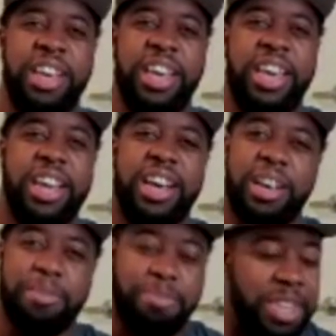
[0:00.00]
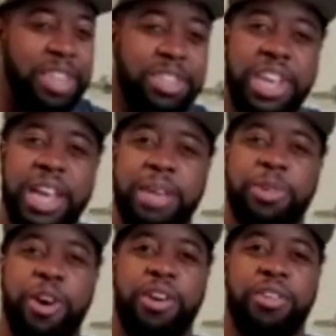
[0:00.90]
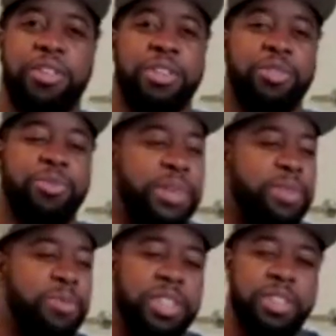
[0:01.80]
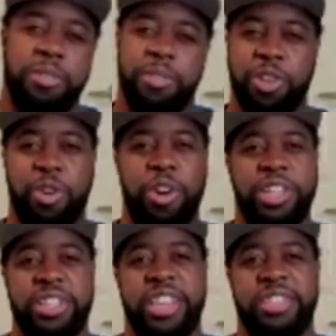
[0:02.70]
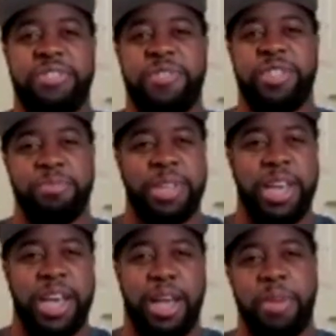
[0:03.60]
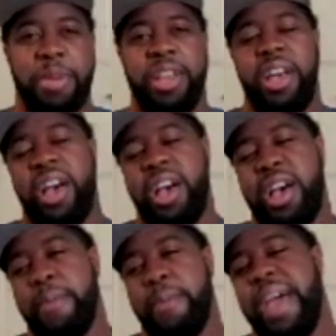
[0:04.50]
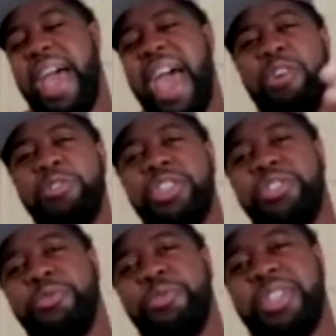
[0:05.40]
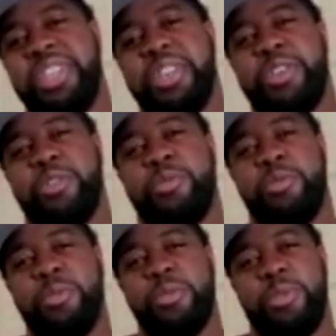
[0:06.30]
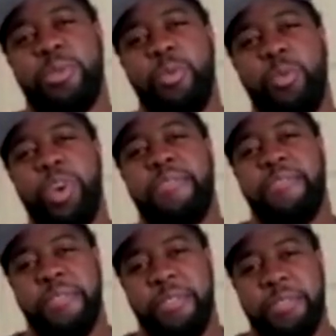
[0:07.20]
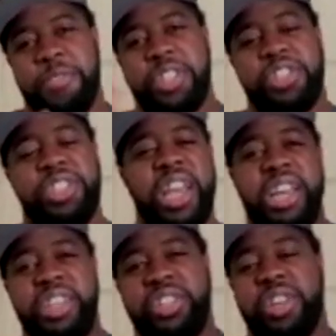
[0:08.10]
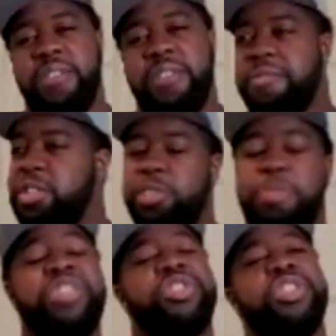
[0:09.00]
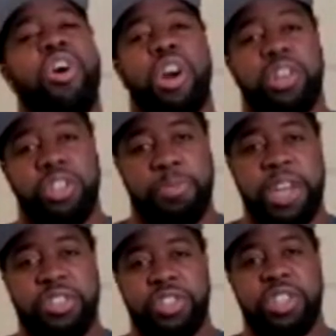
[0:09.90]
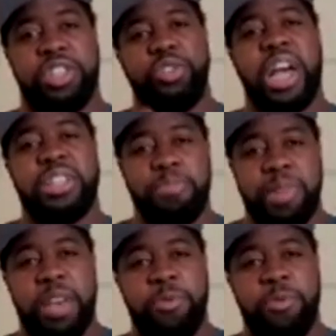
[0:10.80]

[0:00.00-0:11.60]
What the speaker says: and then James Harden, who's been with the organization for some time. How did you deal with the change of, especially Harden, especially, because you got to play